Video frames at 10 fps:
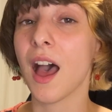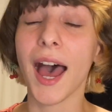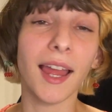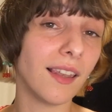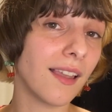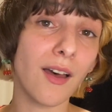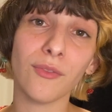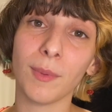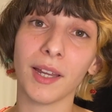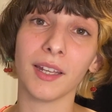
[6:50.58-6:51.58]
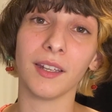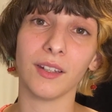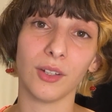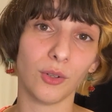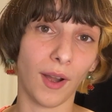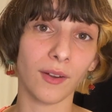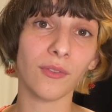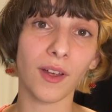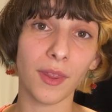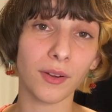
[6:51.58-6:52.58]
I love my
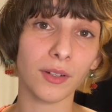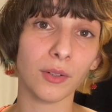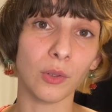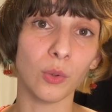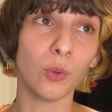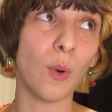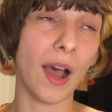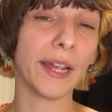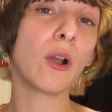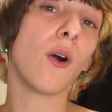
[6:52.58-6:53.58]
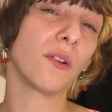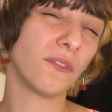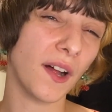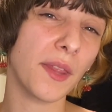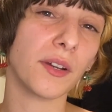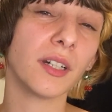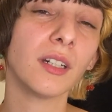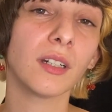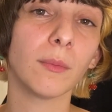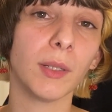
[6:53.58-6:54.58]
grandfather, who I call father
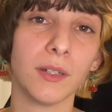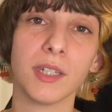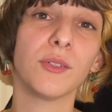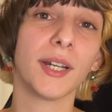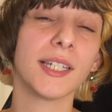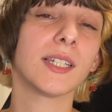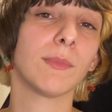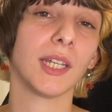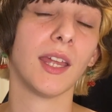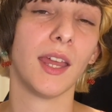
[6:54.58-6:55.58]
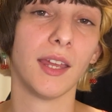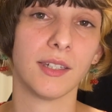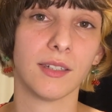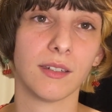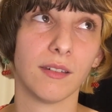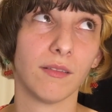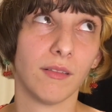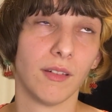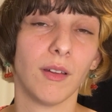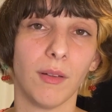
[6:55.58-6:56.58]
because he raised me as
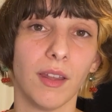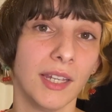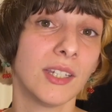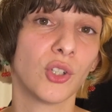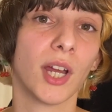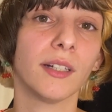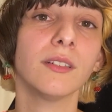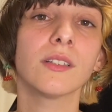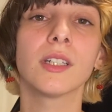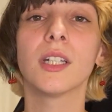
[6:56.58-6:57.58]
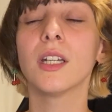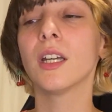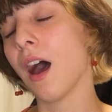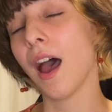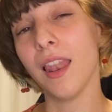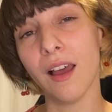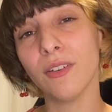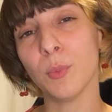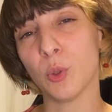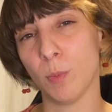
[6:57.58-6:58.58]
his child. I love
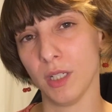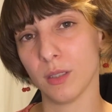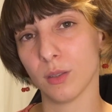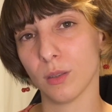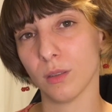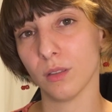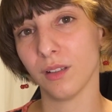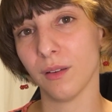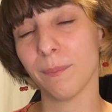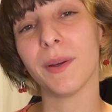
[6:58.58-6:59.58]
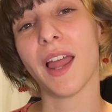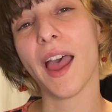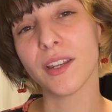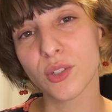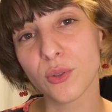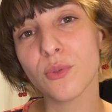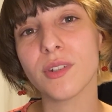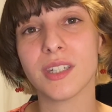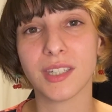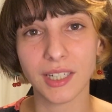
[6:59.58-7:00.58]
him to bits. But I do
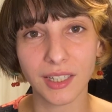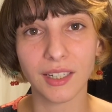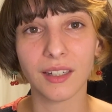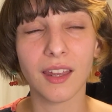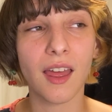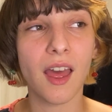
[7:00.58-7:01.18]
see